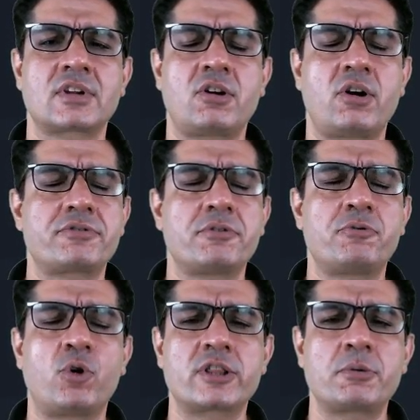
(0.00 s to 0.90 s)
of the
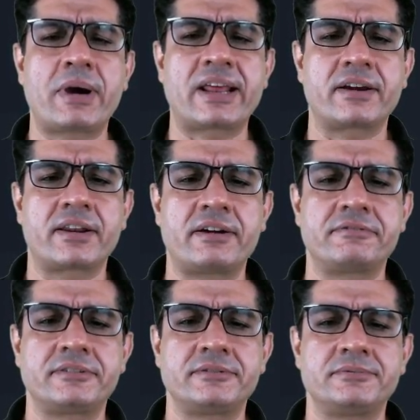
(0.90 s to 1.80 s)
fourth paragraph.
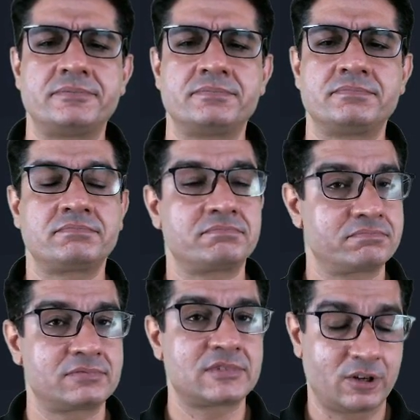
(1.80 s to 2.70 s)

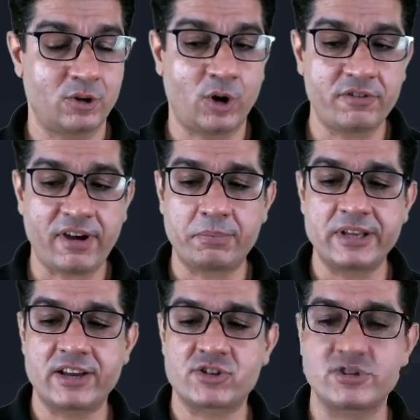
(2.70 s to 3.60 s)
Lot of
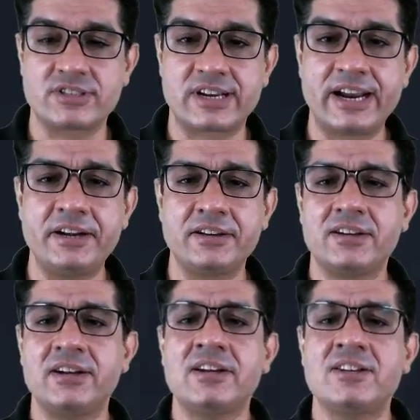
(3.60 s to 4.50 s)
applications, right?
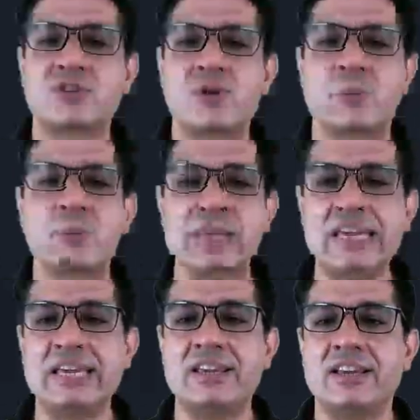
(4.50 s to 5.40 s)
So
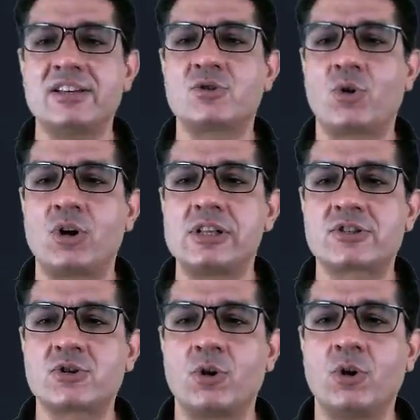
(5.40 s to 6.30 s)
B is
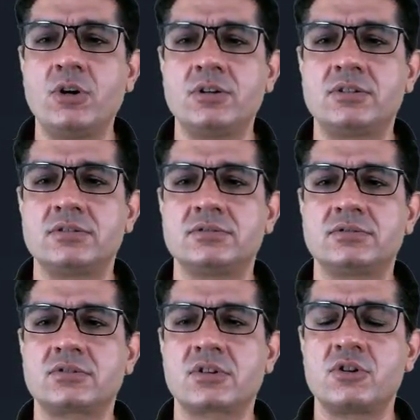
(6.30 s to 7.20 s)
also
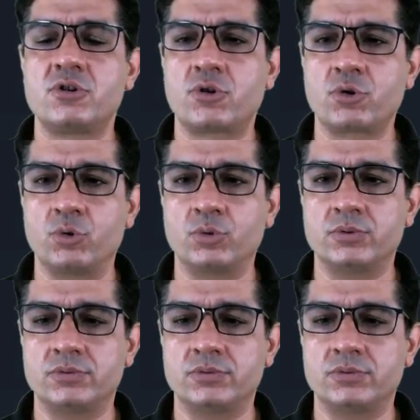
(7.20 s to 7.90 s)
true.